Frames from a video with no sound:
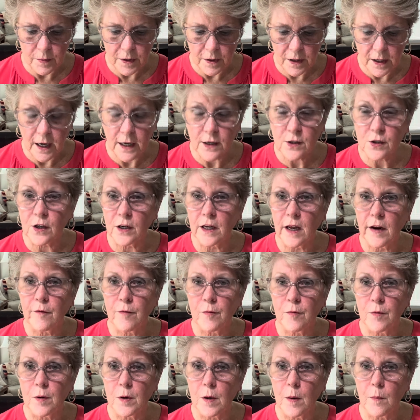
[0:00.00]
He actually gave
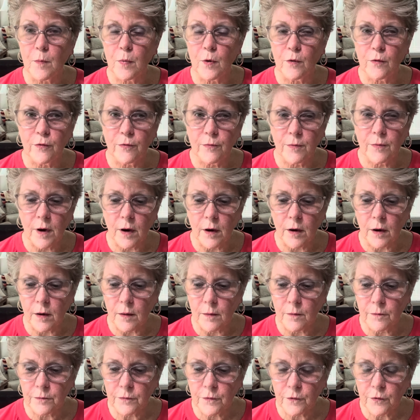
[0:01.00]
him the number
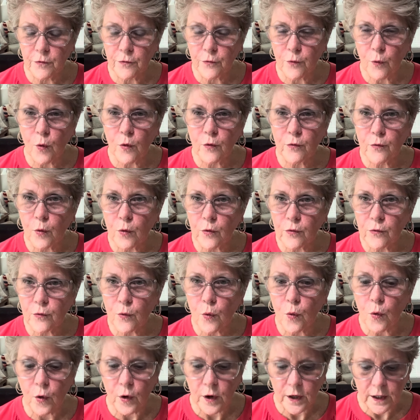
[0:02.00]

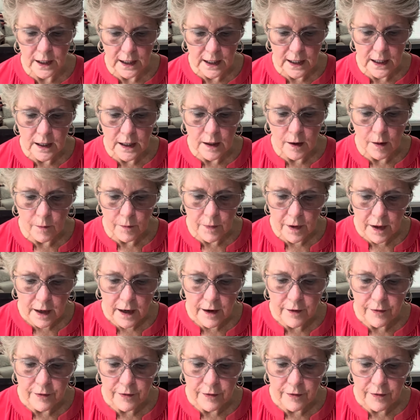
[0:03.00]
444, and to him,